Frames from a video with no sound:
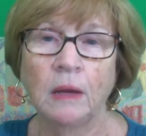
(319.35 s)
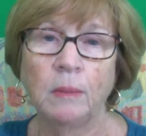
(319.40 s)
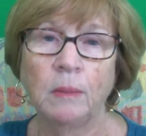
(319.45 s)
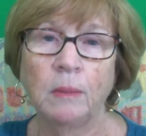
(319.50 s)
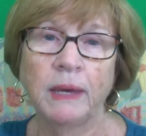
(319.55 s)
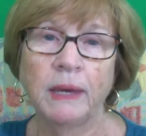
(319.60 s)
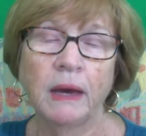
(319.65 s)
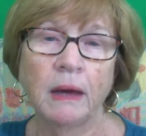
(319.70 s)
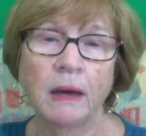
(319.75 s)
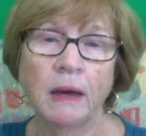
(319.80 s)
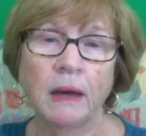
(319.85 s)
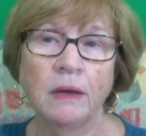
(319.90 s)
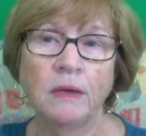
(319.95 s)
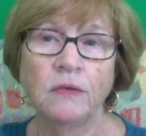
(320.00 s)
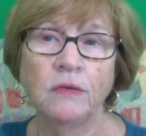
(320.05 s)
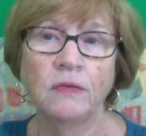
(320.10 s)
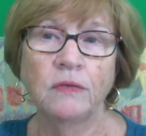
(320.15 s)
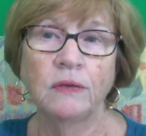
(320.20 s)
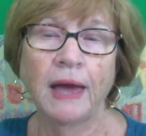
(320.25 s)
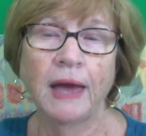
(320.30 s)

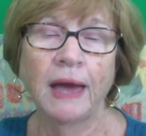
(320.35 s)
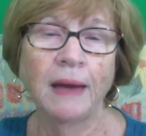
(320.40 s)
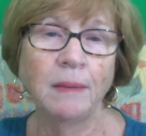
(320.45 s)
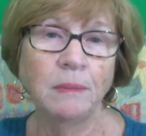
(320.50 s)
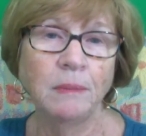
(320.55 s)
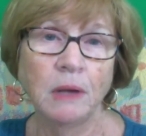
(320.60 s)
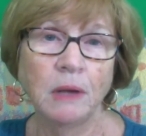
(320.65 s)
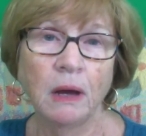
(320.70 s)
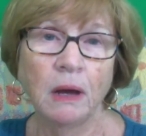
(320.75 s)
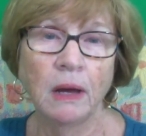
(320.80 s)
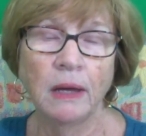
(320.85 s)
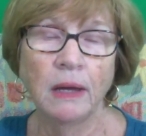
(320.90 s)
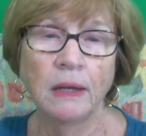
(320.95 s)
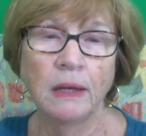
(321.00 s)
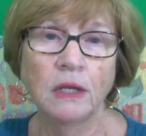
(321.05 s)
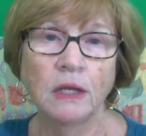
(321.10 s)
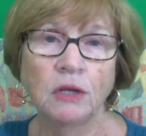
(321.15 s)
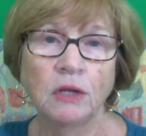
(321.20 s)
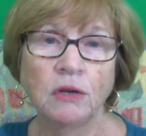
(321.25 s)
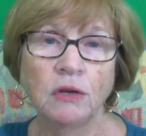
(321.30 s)
because I'm
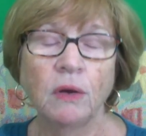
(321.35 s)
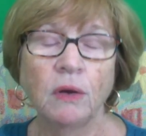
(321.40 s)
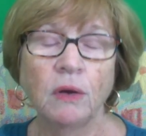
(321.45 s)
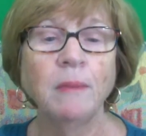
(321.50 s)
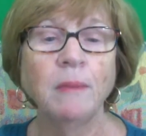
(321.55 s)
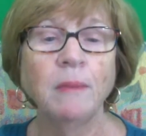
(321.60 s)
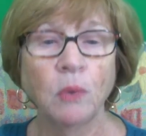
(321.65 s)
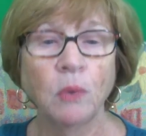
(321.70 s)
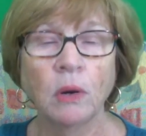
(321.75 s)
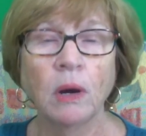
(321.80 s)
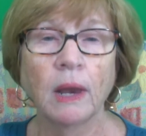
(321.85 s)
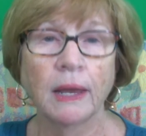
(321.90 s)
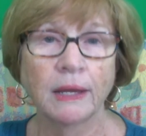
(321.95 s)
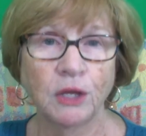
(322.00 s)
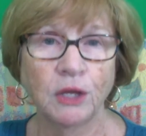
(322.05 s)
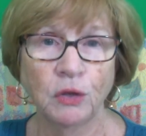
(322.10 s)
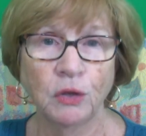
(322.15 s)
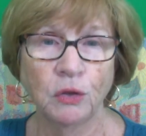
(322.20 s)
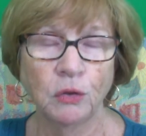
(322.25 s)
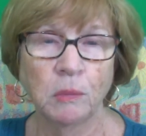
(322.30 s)
not, I'm more like
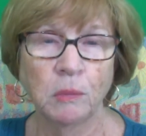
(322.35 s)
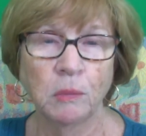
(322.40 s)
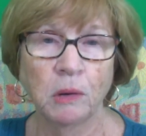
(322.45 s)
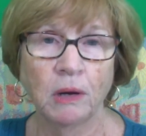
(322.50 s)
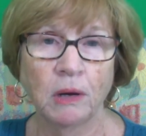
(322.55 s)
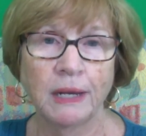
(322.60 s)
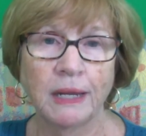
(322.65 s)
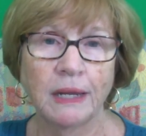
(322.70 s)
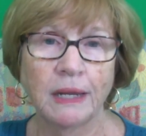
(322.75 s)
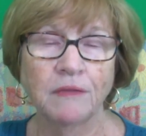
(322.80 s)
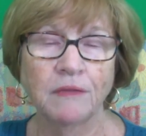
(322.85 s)
you, Marnie.